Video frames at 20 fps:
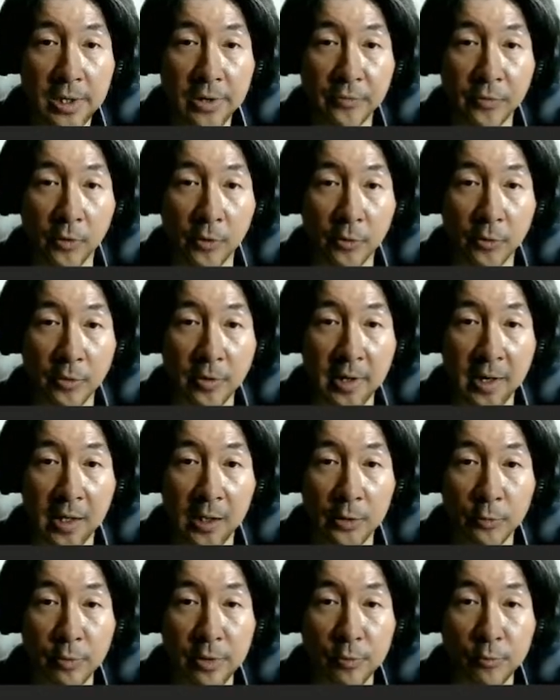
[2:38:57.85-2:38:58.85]
photo
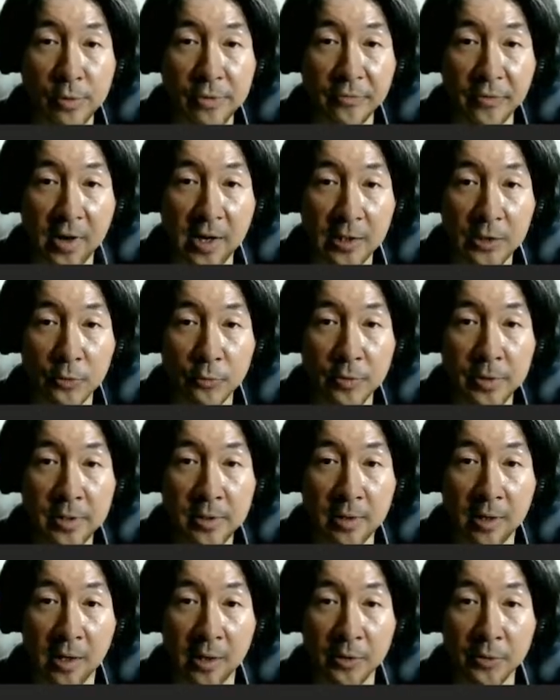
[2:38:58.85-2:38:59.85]
gallery refactoring,
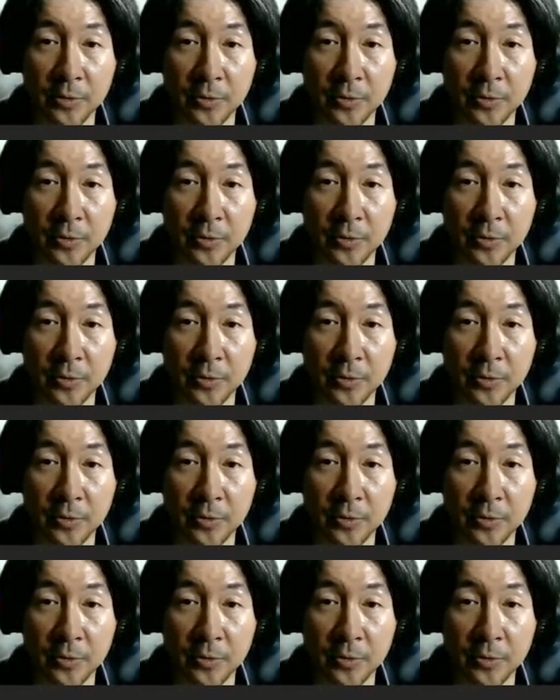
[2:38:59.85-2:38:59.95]
auto